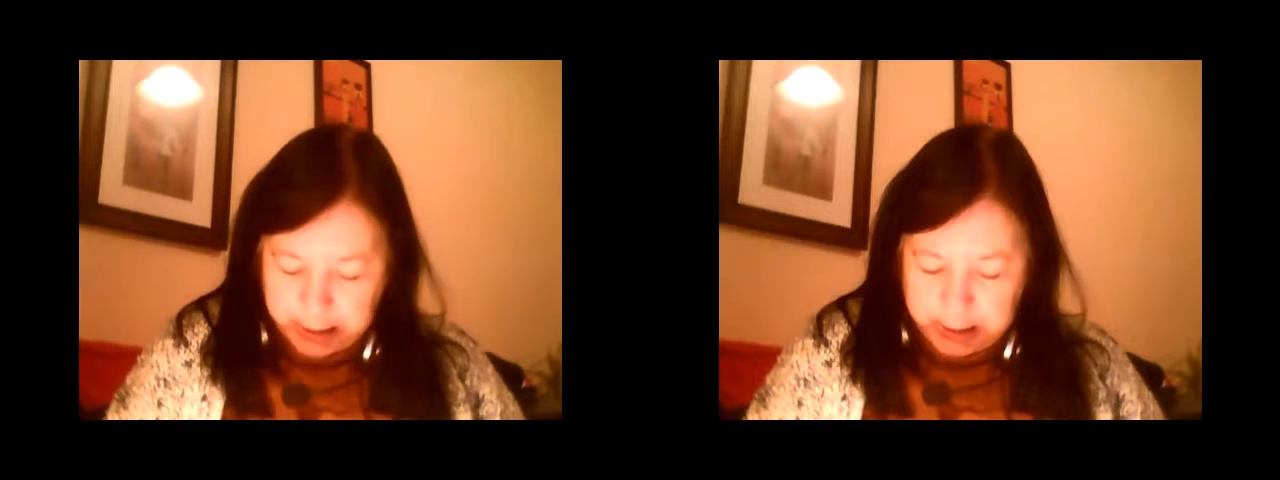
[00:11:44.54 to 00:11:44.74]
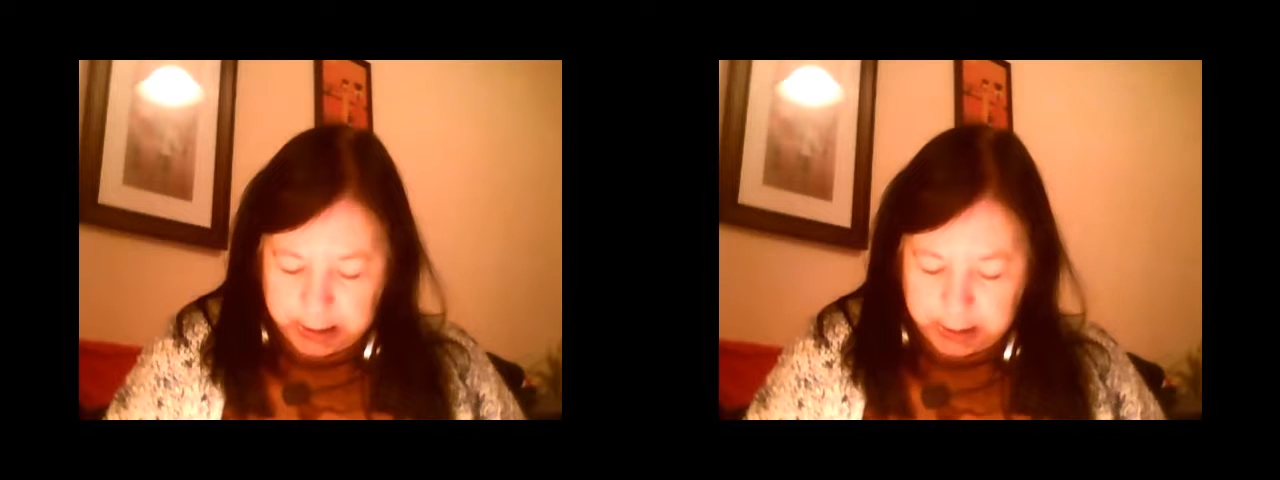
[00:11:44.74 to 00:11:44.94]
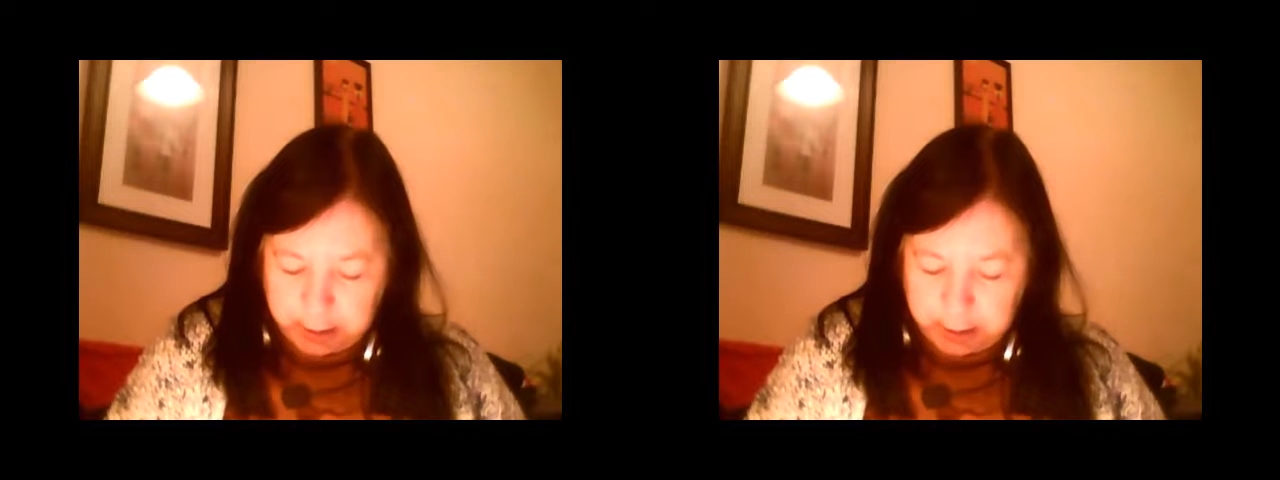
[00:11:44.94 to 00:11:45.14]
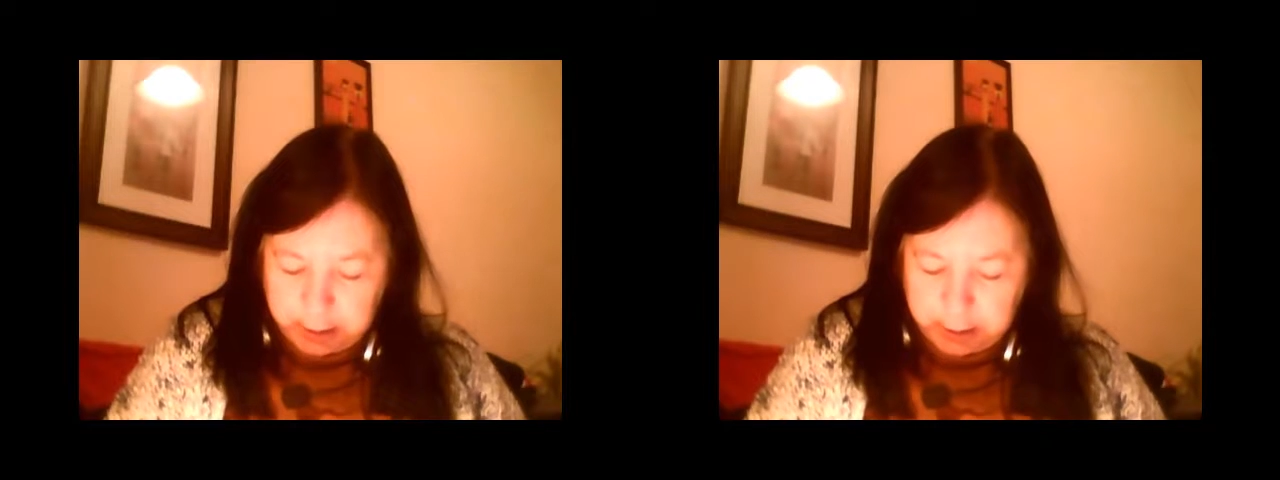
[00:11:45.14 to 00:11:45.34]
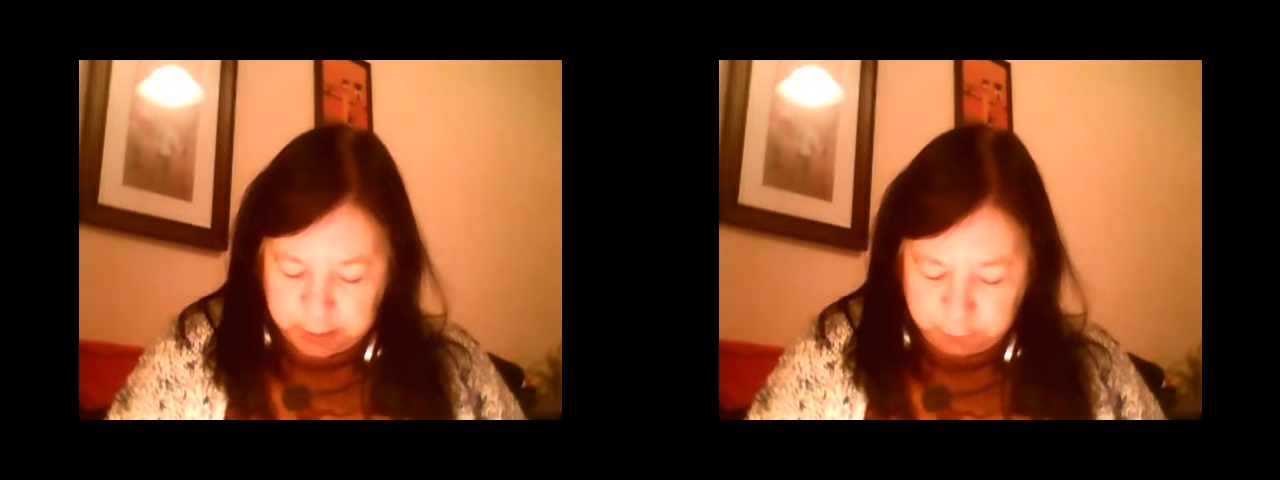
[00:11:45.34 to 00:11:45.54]
He gave me
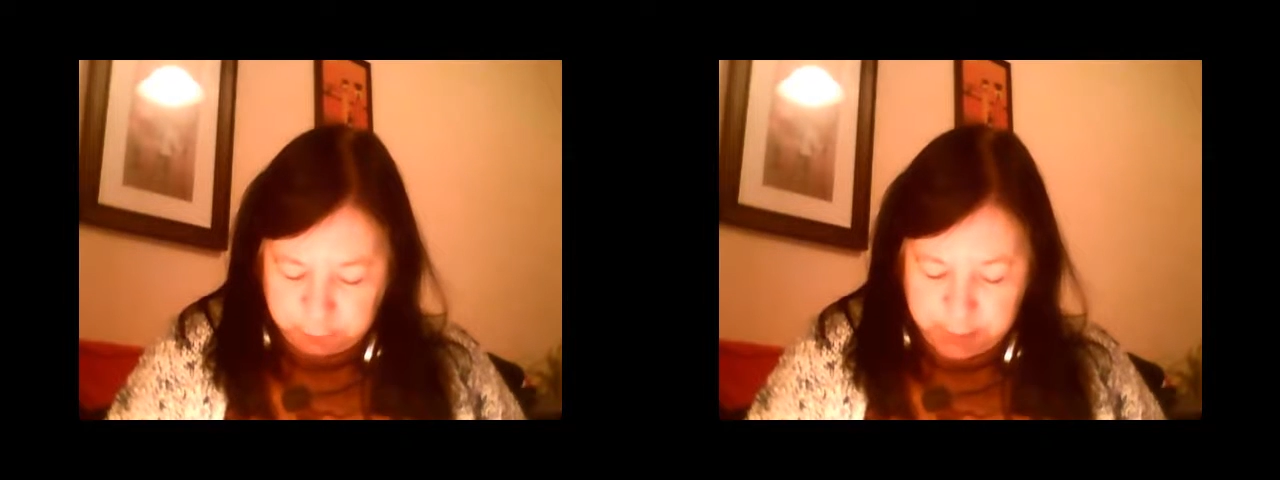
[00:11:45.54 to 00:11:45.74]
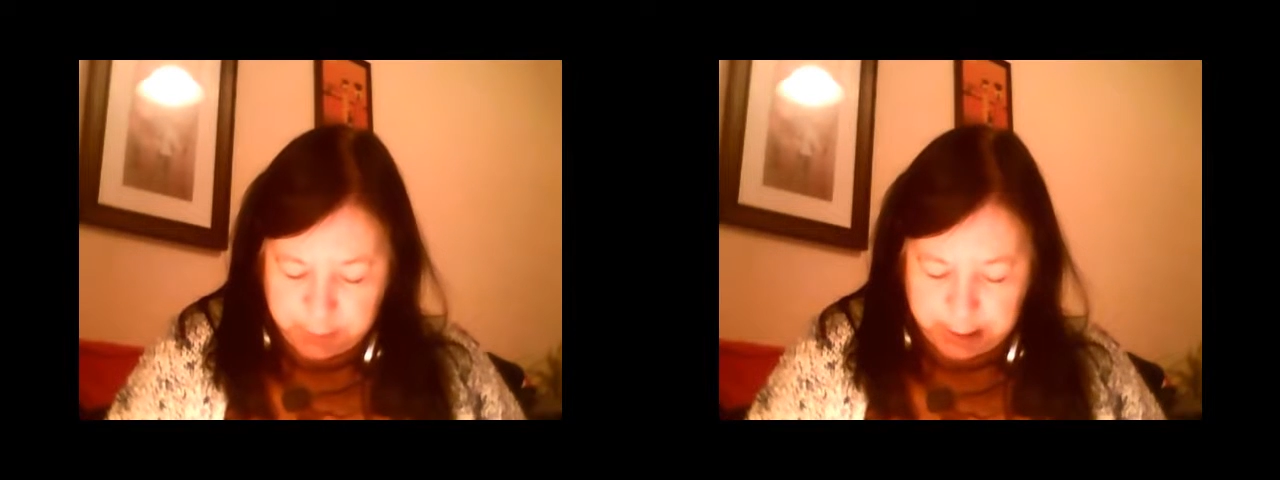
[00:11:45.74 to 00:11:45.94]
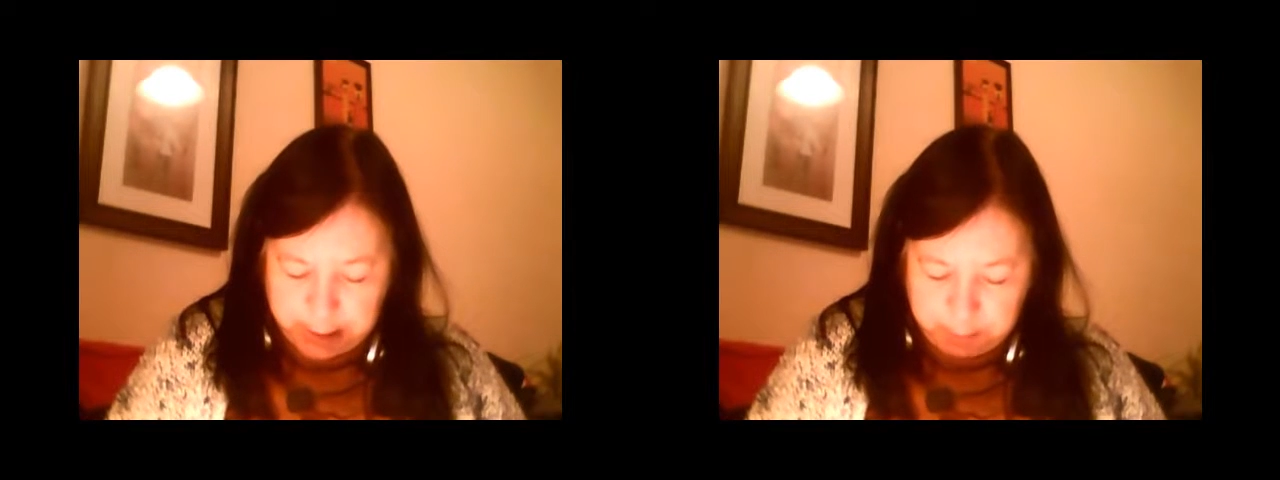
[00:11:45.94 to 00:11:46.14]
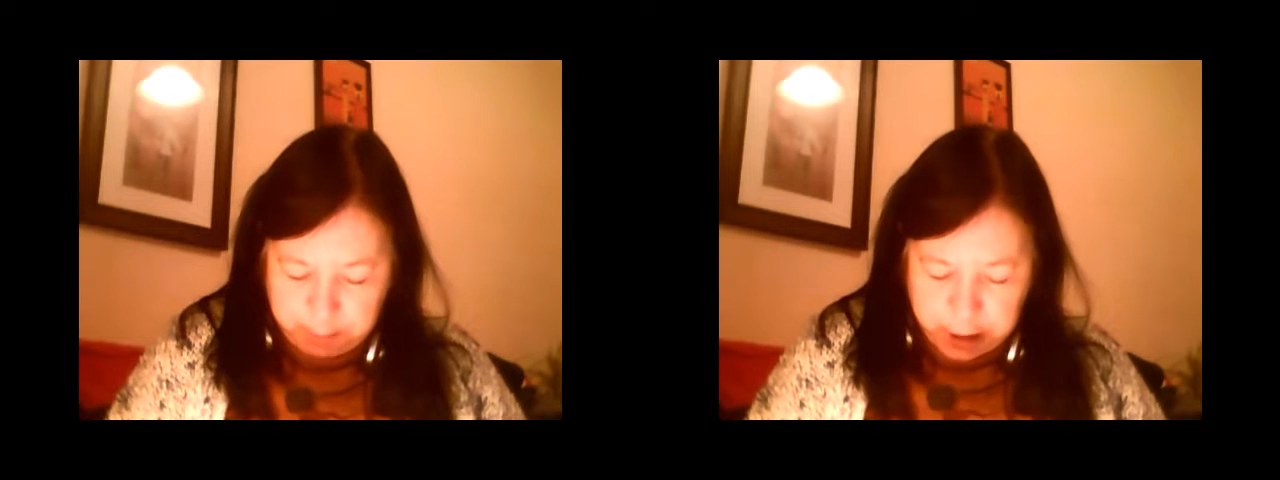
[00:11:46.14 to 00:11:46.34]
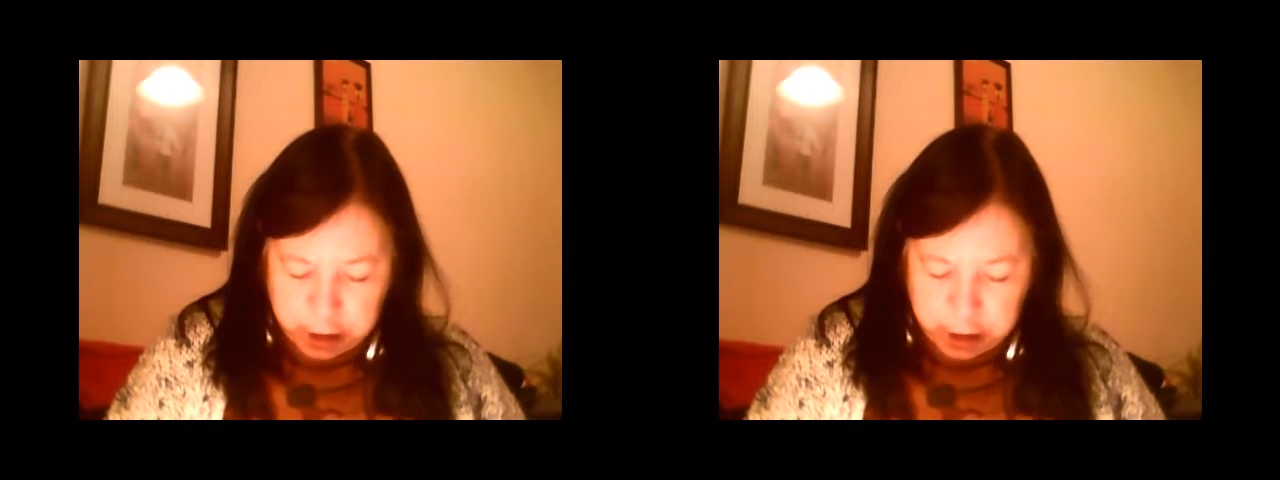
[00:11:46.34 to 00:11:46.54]
his full name,
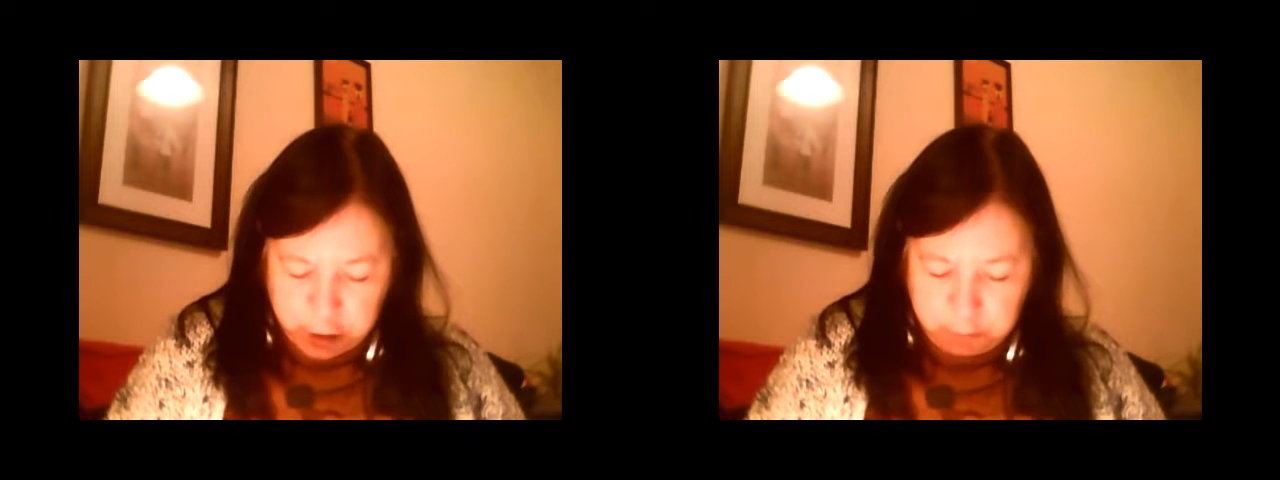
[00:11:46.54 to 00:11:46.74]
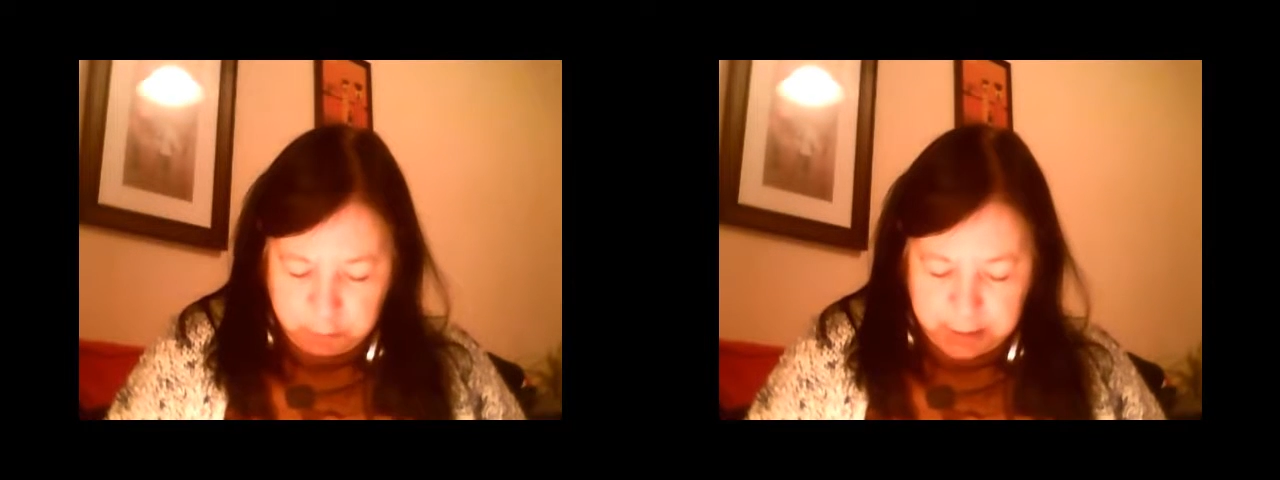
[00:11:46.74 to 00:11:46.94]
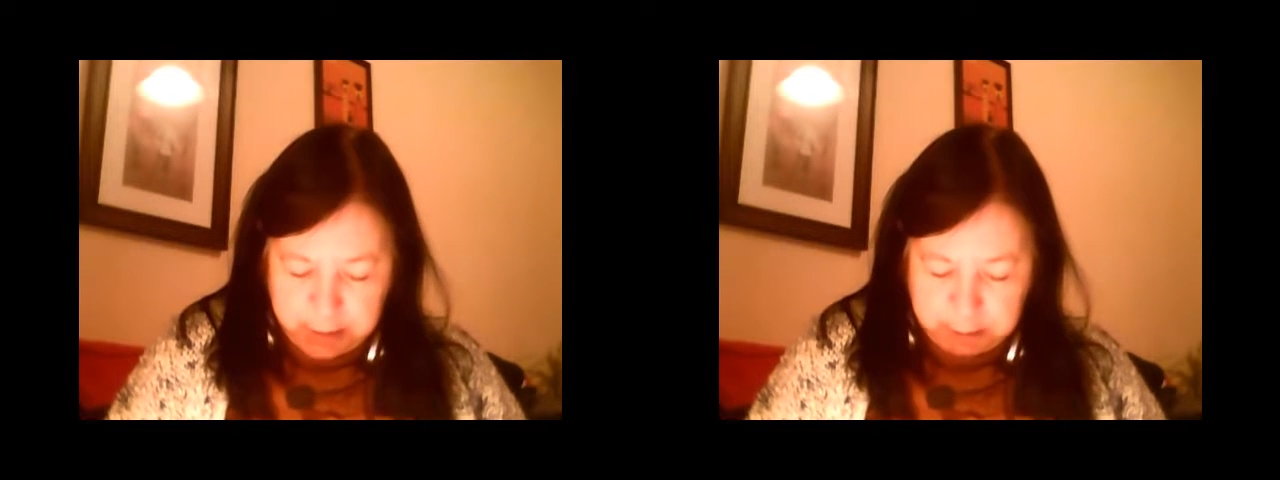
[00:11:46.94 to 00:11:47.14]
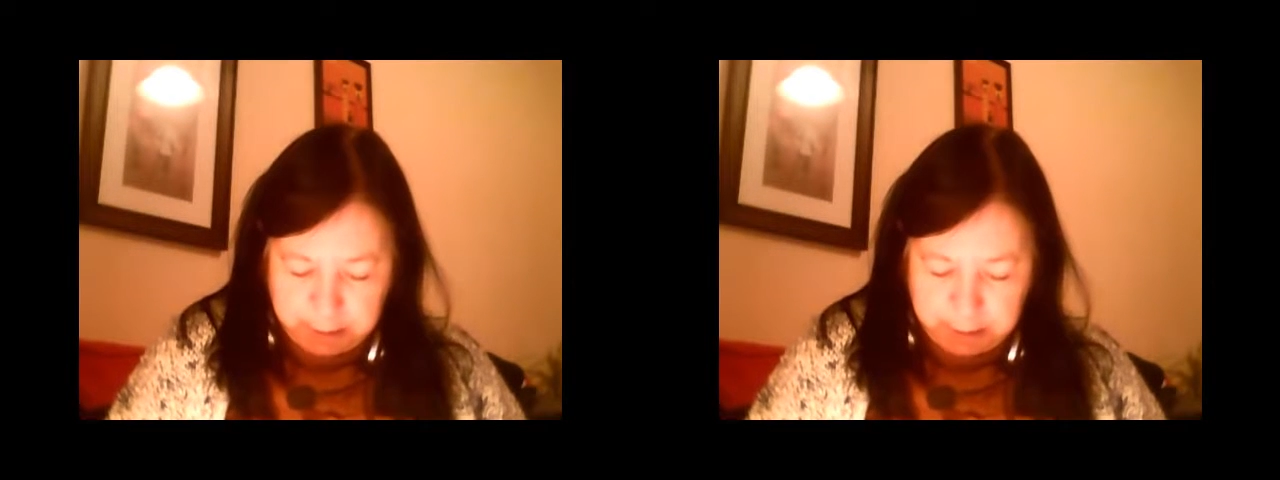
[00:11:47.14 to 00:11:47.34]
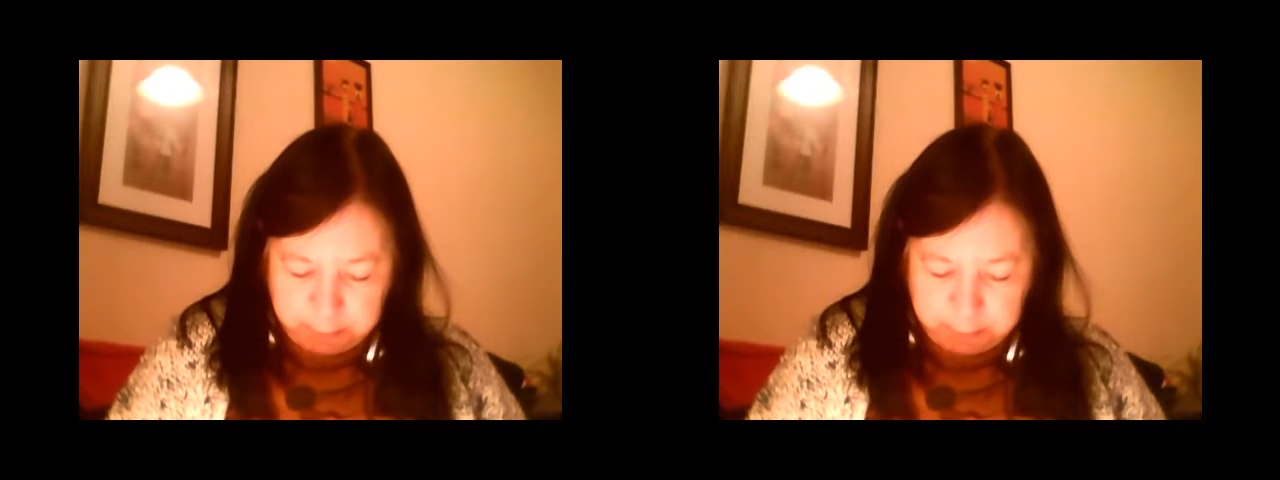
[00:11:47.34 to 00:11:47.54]
showed me his
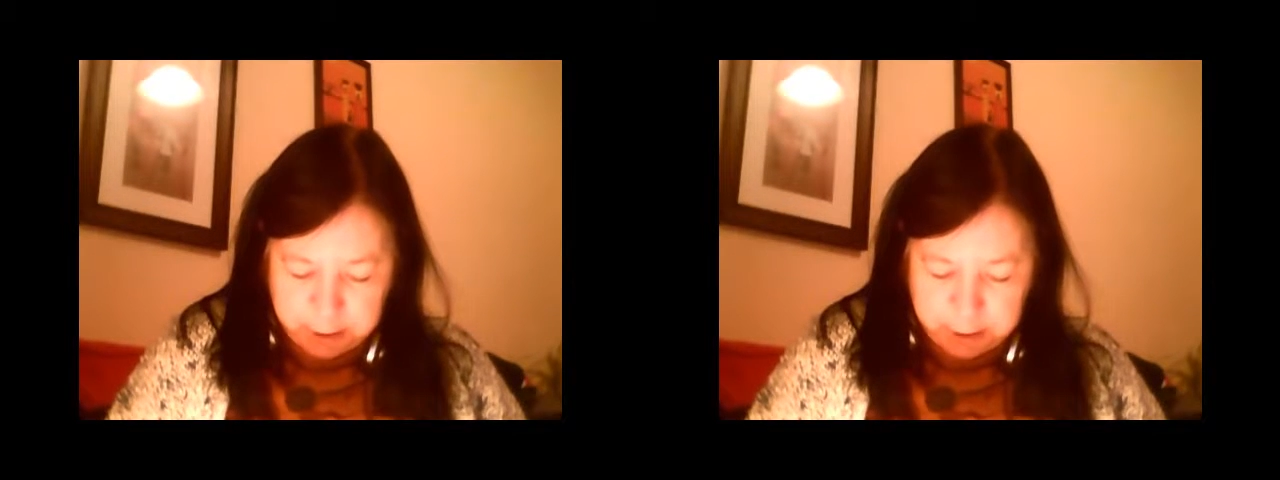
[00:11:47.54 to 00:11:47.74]
papers